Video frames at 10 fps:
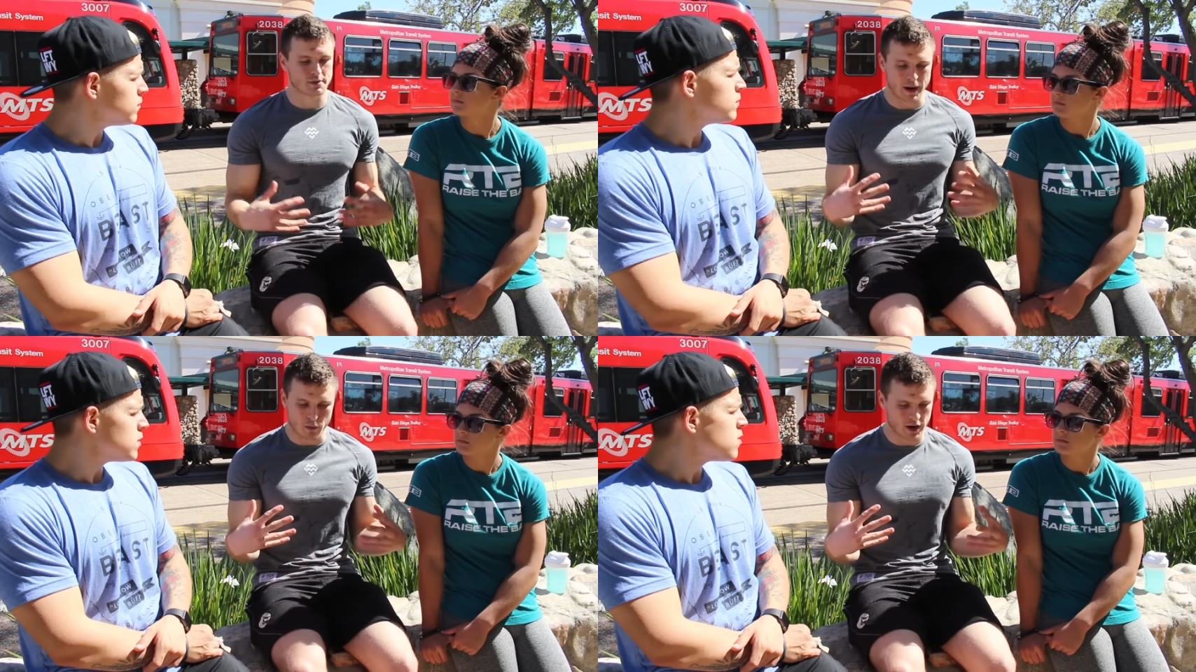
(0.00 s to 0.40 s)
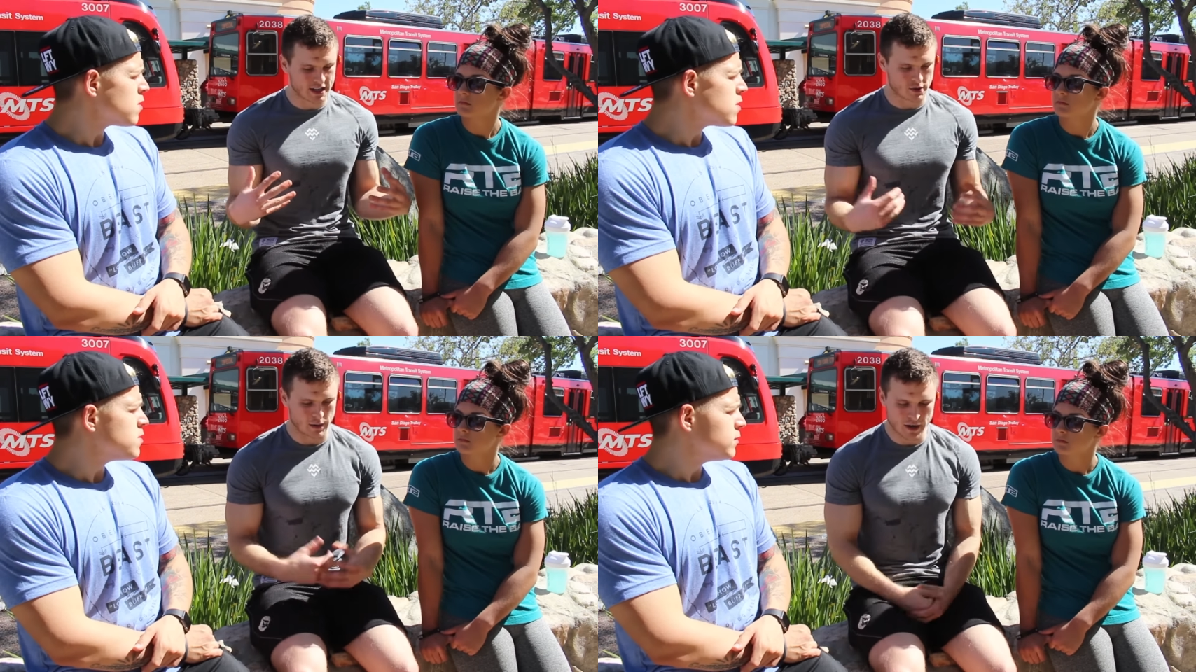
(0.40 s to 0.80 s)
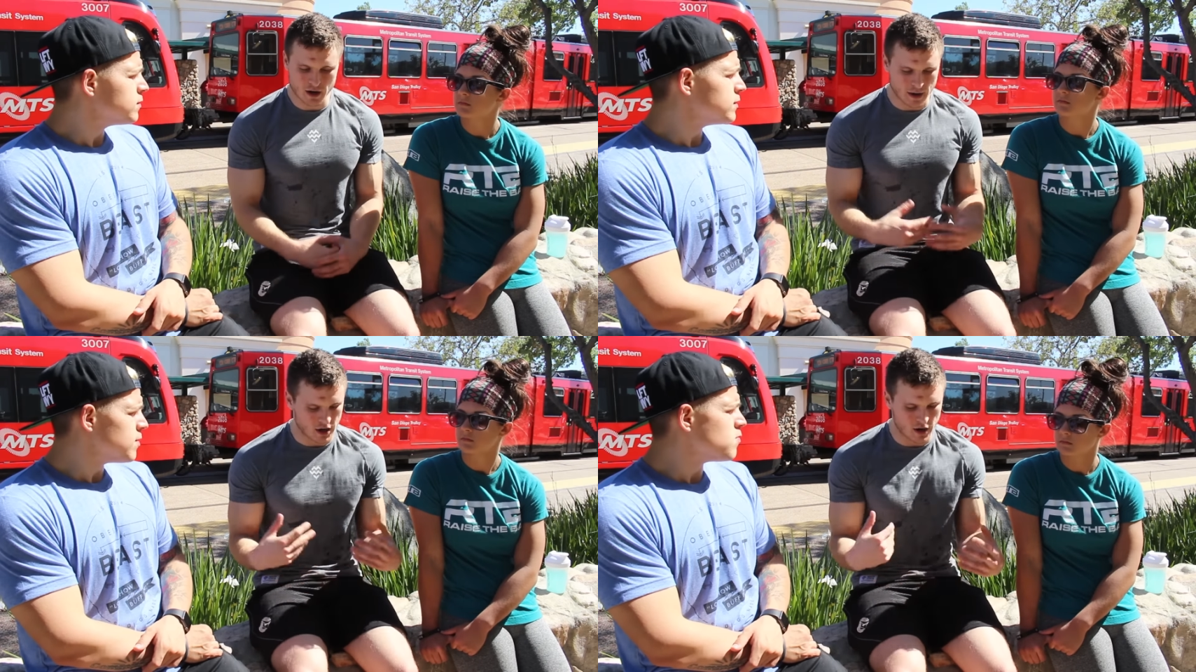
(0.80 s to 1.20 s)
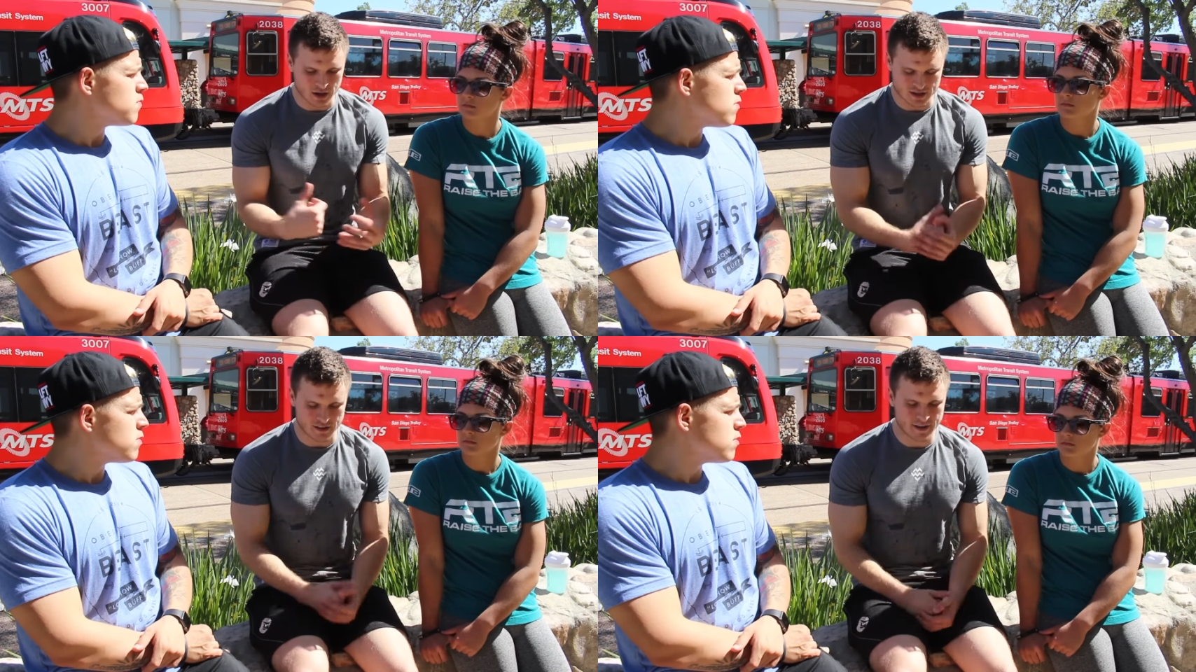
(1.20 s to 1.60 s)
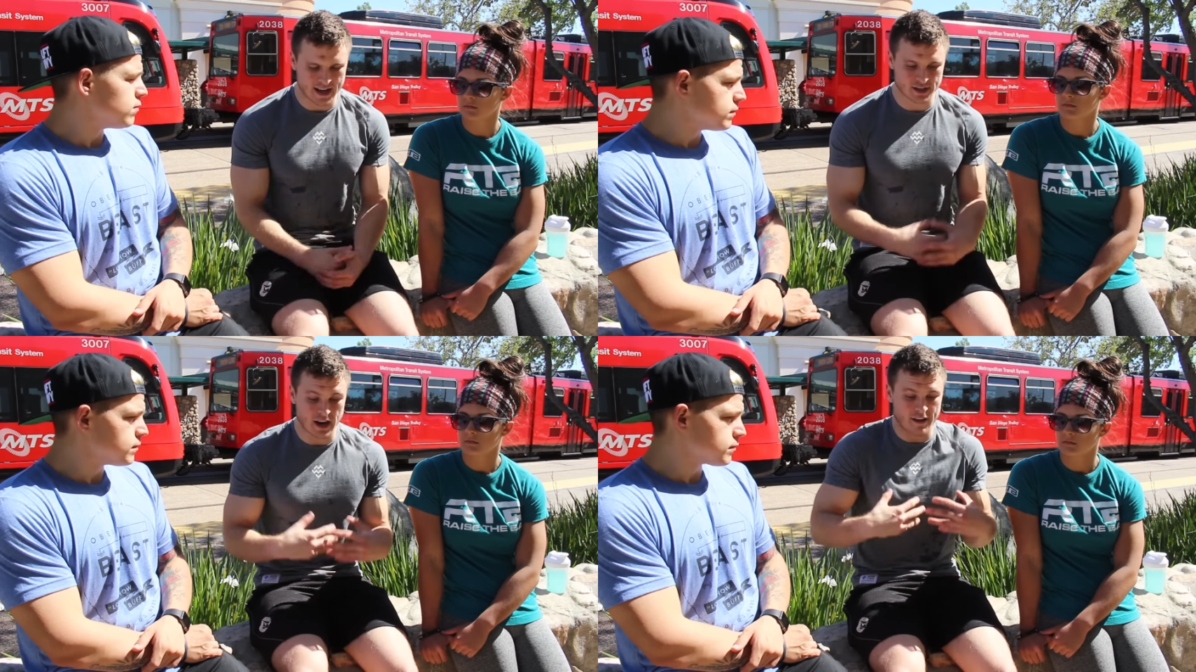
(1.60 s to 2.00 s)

Speaker 1: My workouts are way better, my cardio's a lot faster,